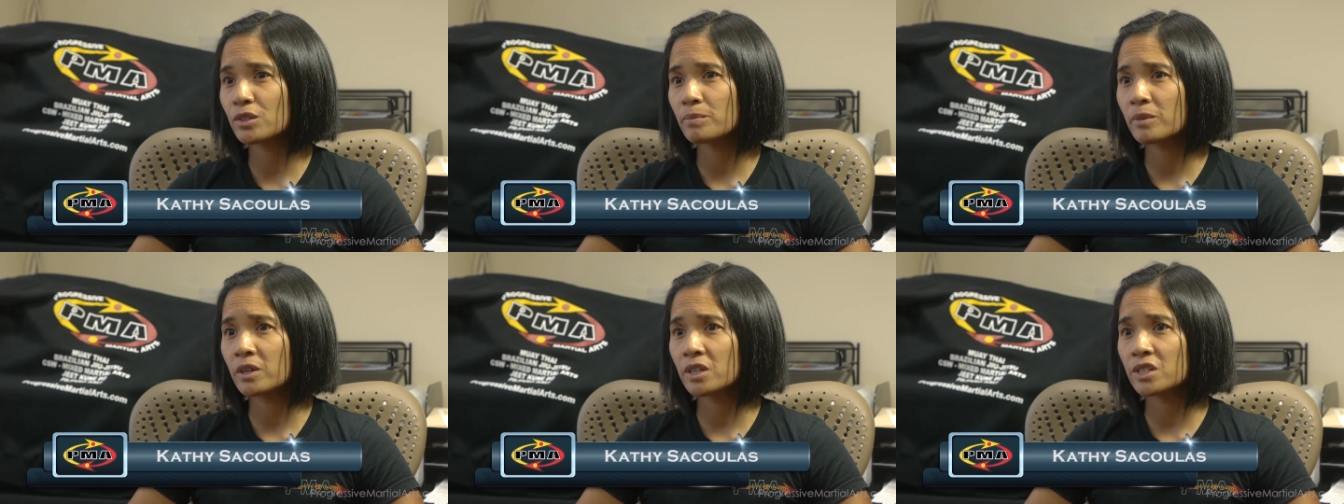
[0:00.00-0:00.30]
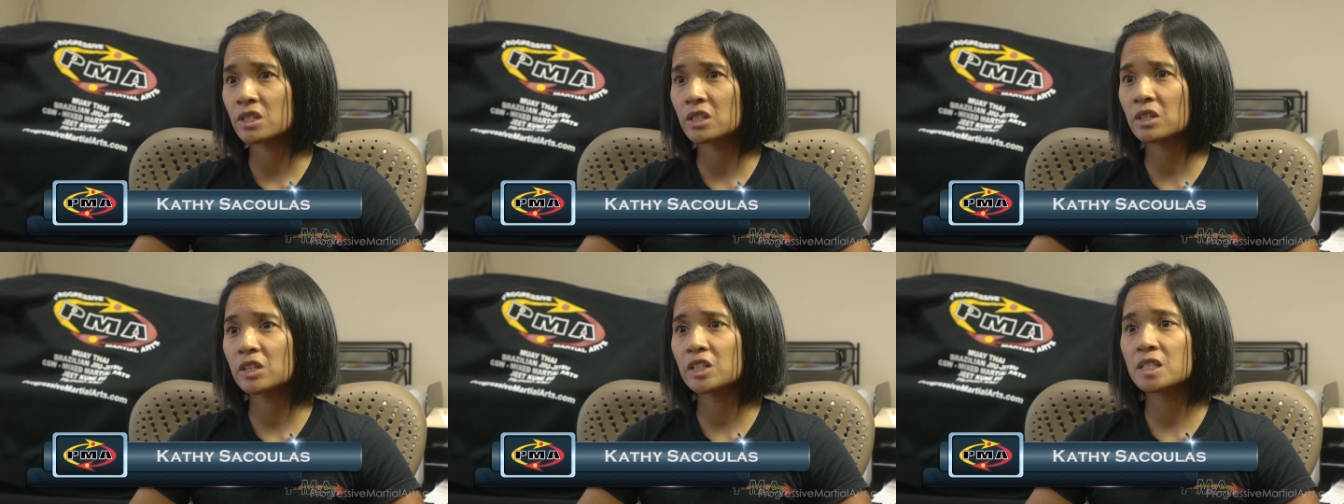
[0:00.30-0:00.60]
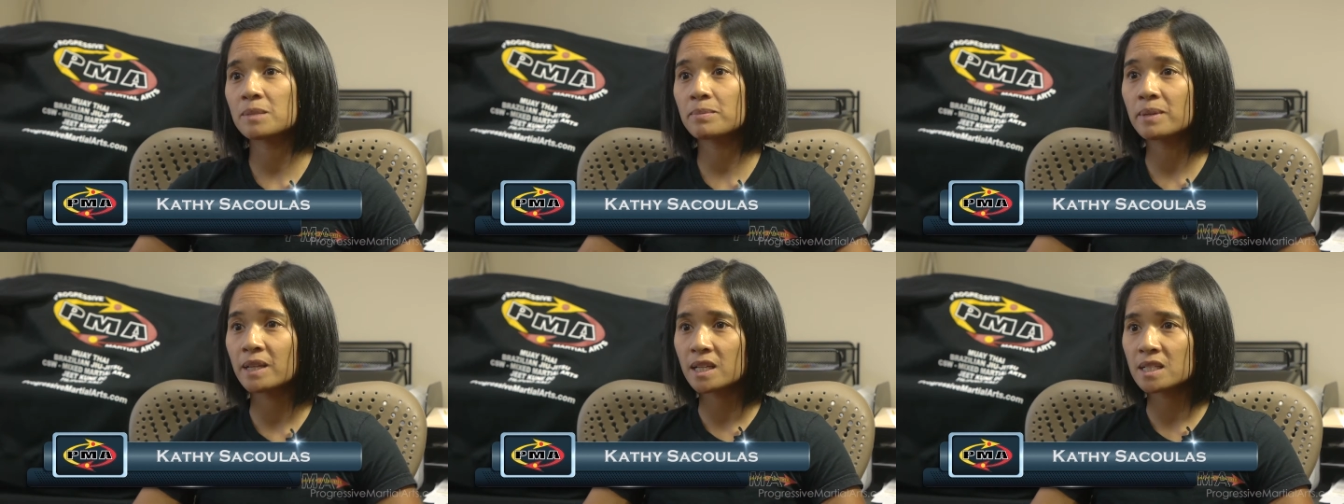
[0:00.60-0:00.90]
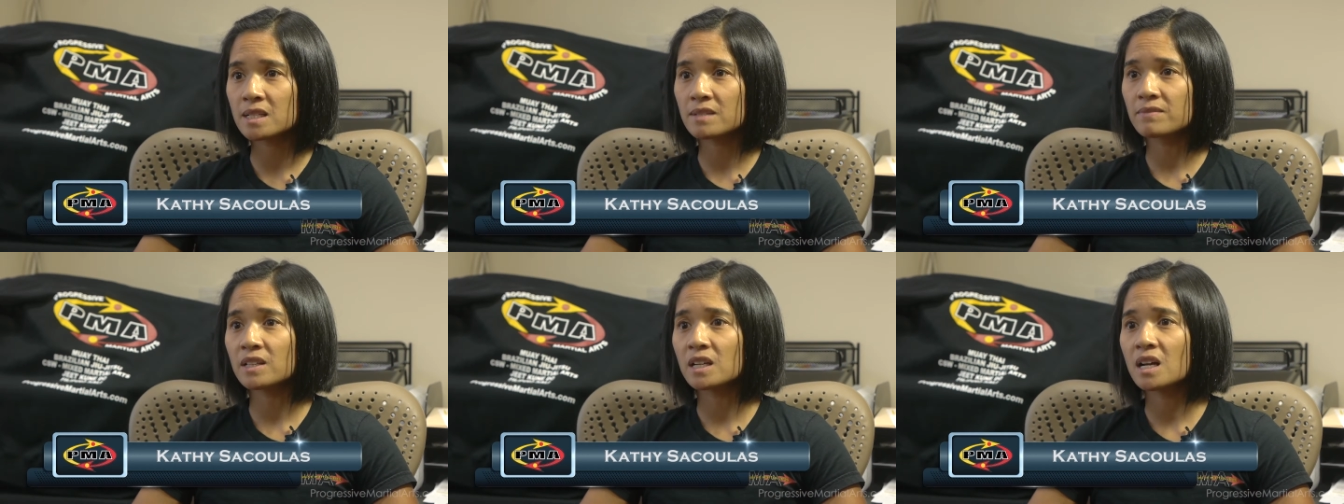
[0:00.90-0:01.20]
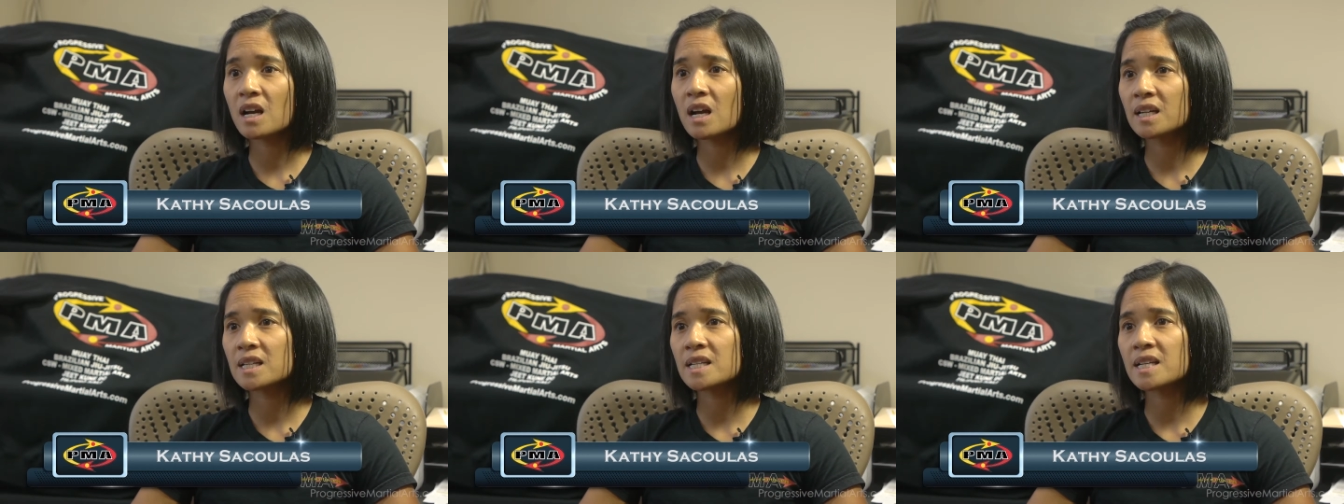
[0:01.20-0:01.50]
the martial arts because of the
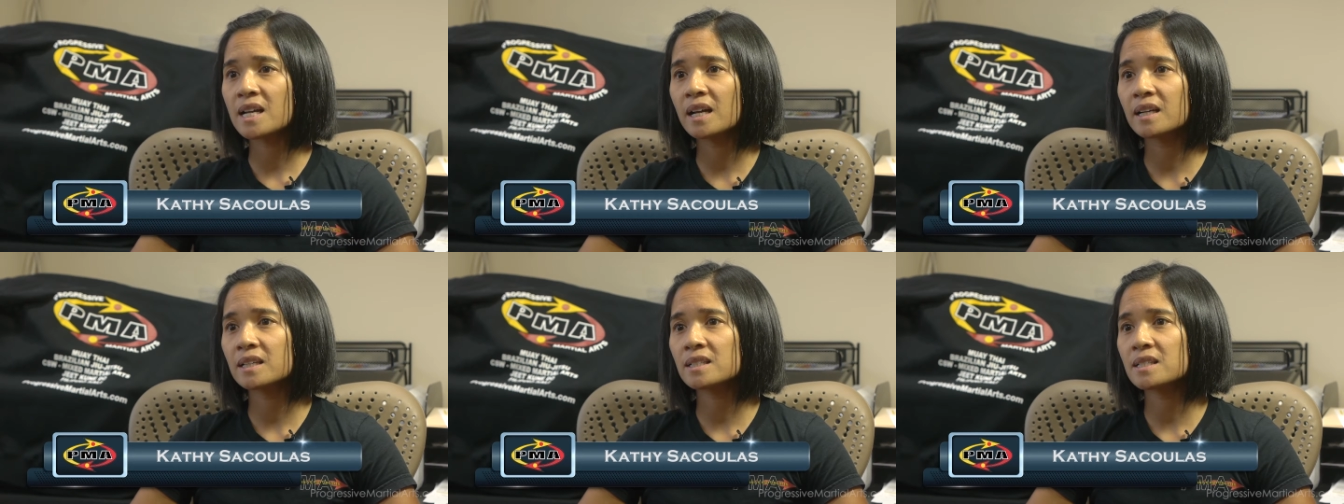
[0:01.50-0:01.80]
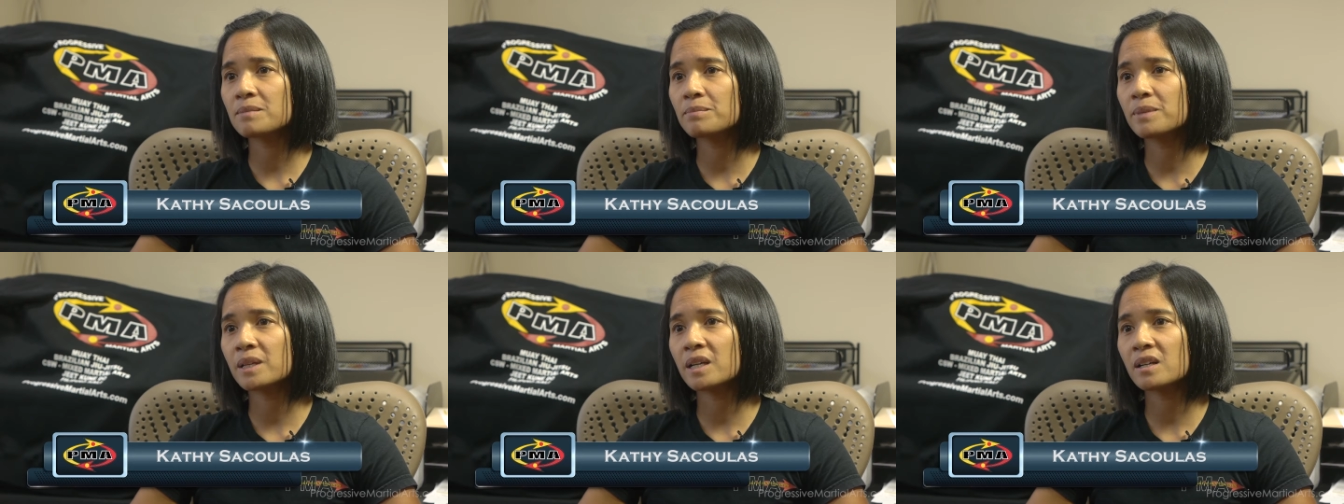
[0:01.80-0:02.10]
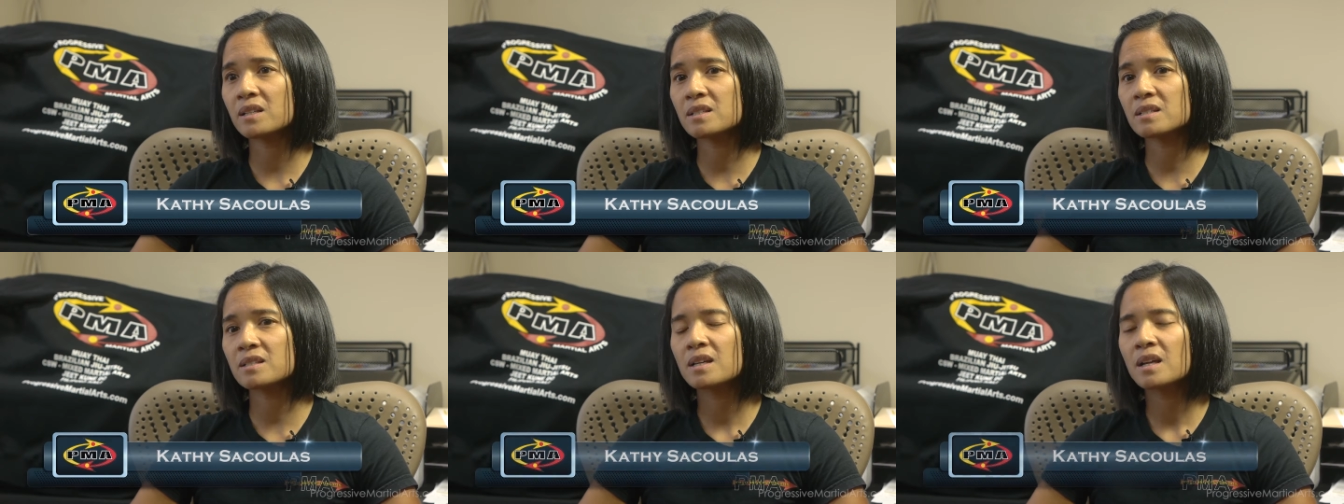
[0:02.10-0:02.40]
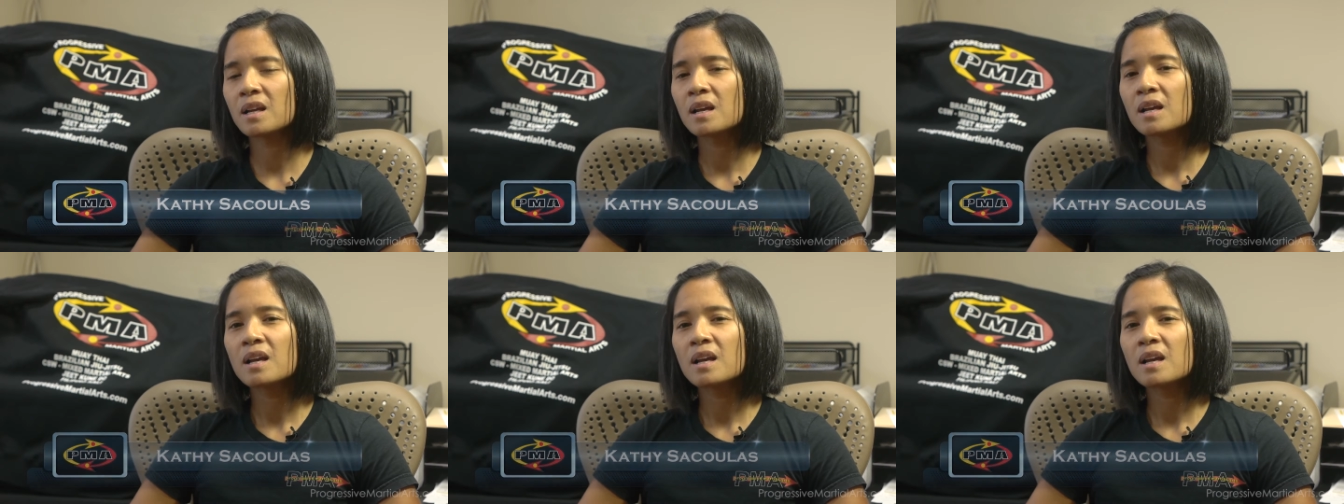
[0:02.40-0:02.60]
contact and because